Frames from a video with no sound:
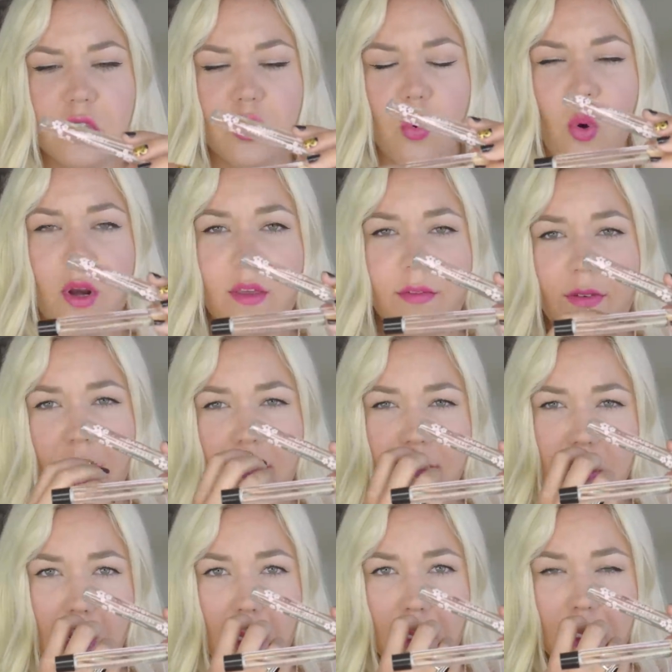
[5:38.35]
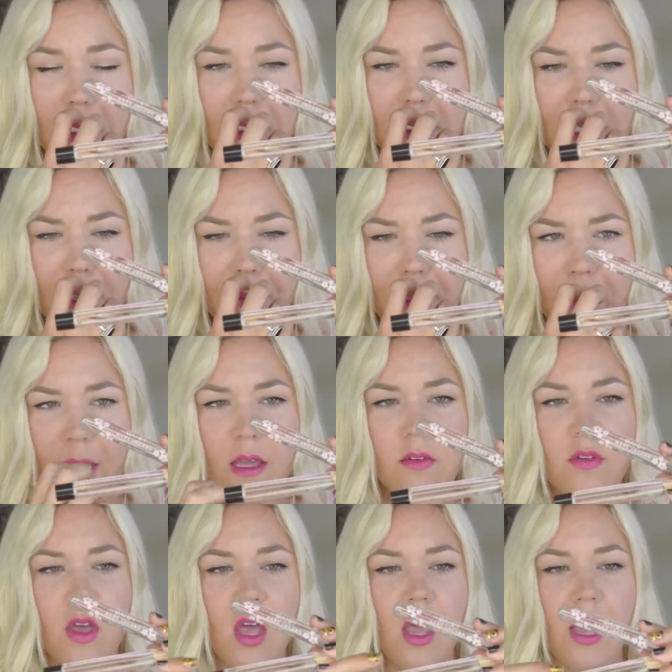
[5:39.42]
$25, I believe.
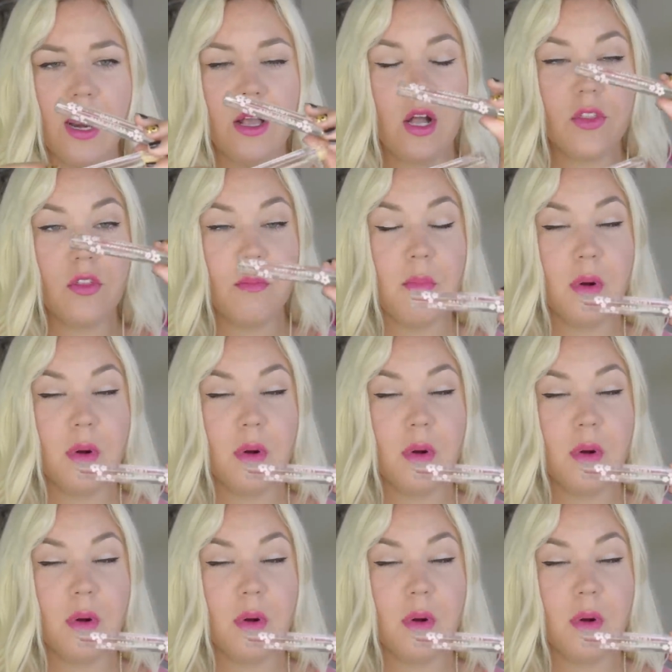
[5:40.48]
And I got the